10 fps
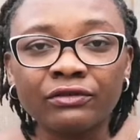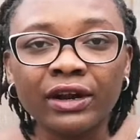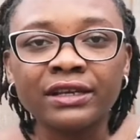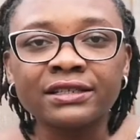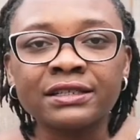a
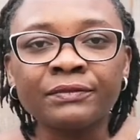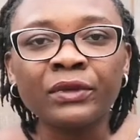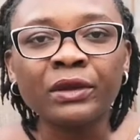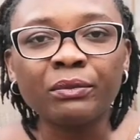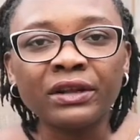rest.
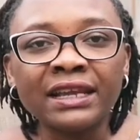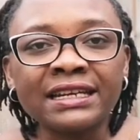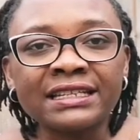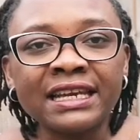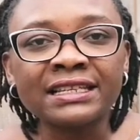But the
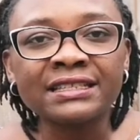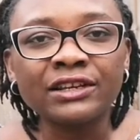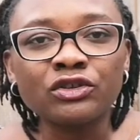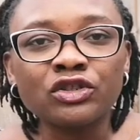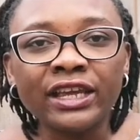idea is
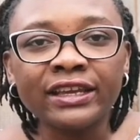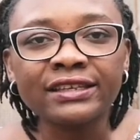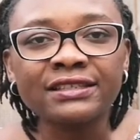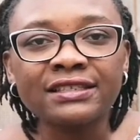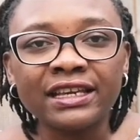that you take
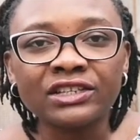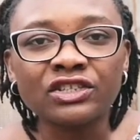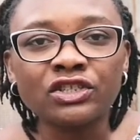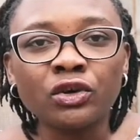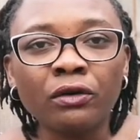it in
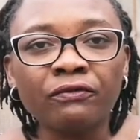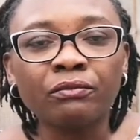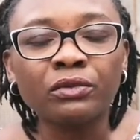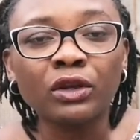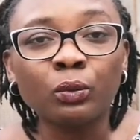stages, going
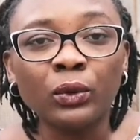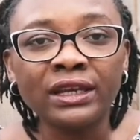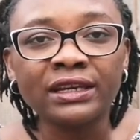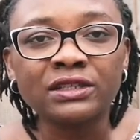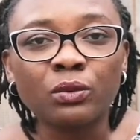from the
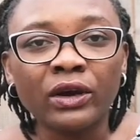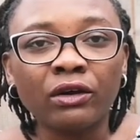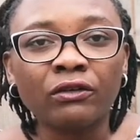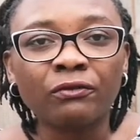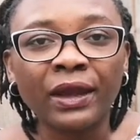weakest way
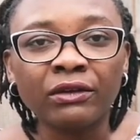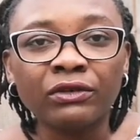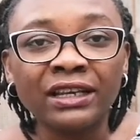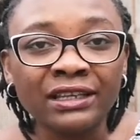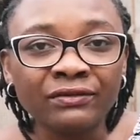of pain
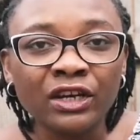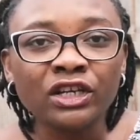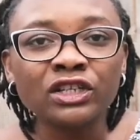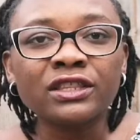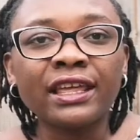relief,
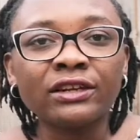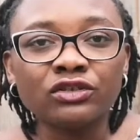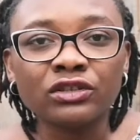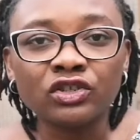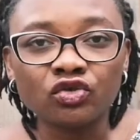then
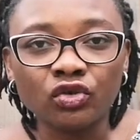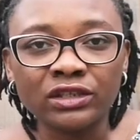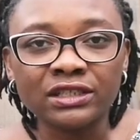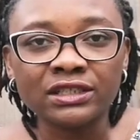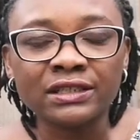to the
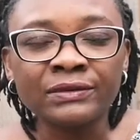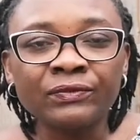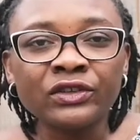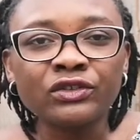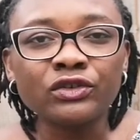strongest.
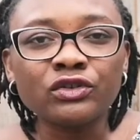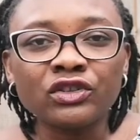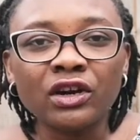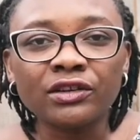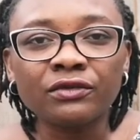So you
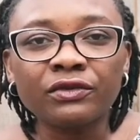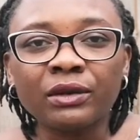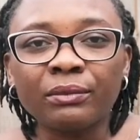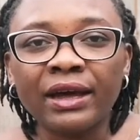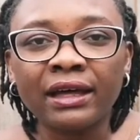start off
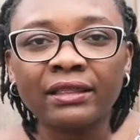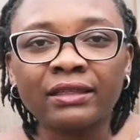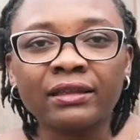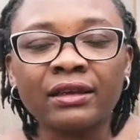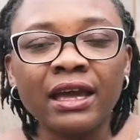with a
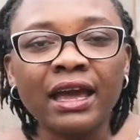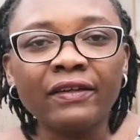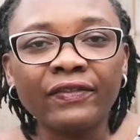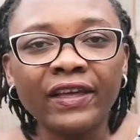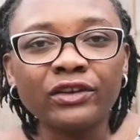bath,
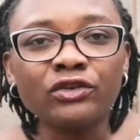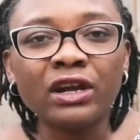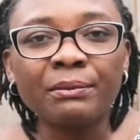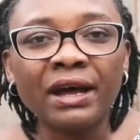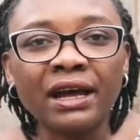and then you
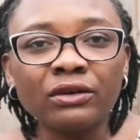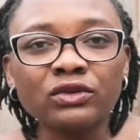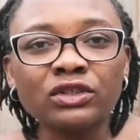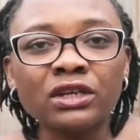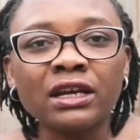come
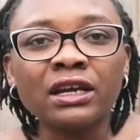out,